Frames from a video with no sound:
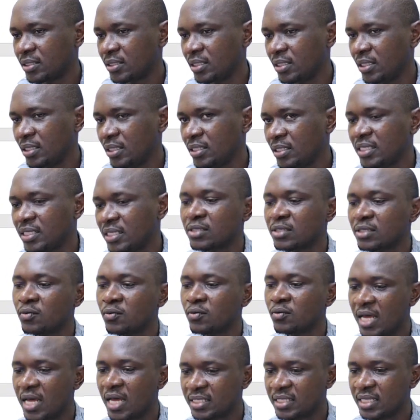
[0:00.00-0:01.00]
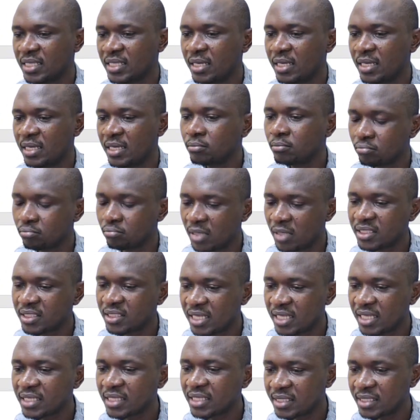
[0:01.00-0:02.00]
It's as good as saying, let's
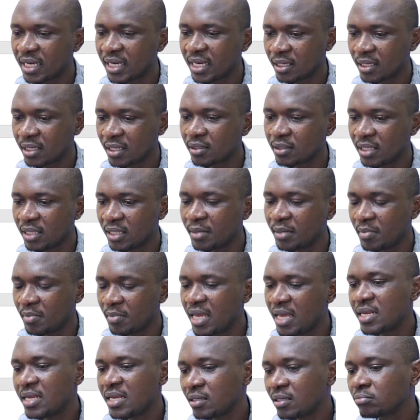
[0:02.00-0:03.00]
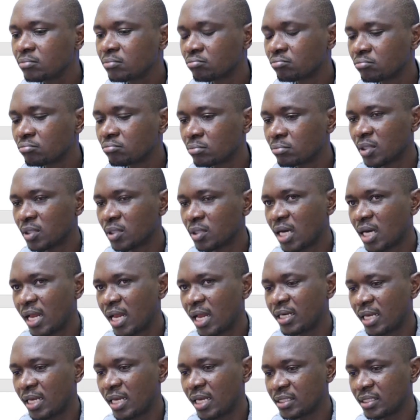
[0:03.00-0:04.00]
just take the remaining
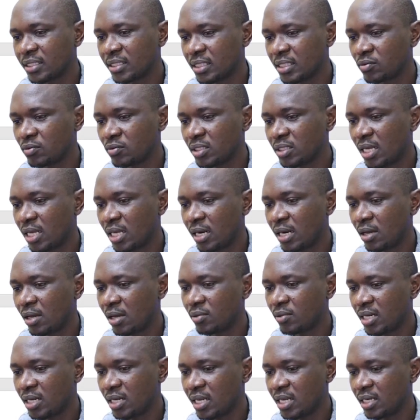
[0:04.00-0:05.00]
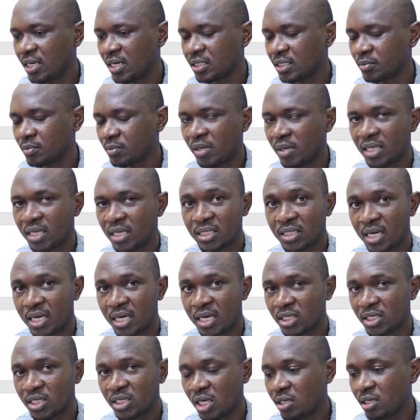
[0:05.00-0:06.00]
current assets, which are now the debtors plus the
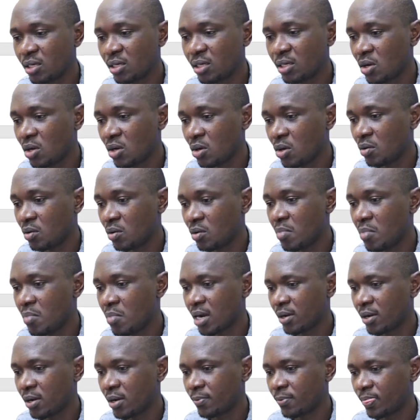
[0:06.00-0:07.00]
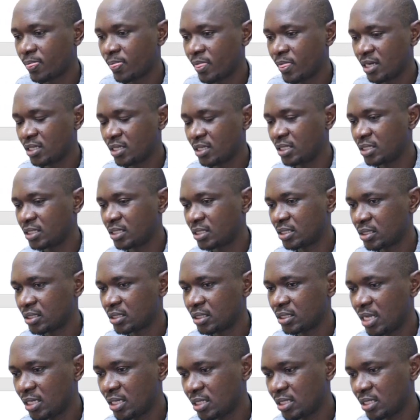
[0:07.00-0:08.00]
cash at bank. That
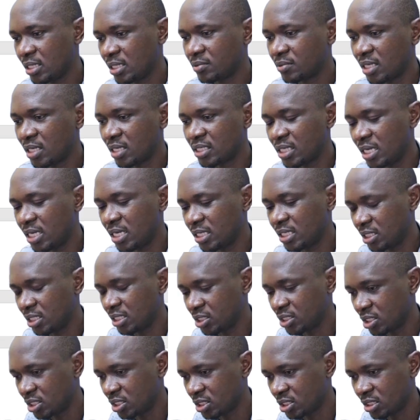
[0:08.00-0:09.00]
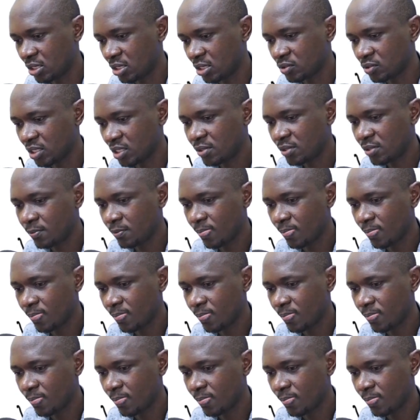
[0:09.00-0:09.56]
gives us 86,000.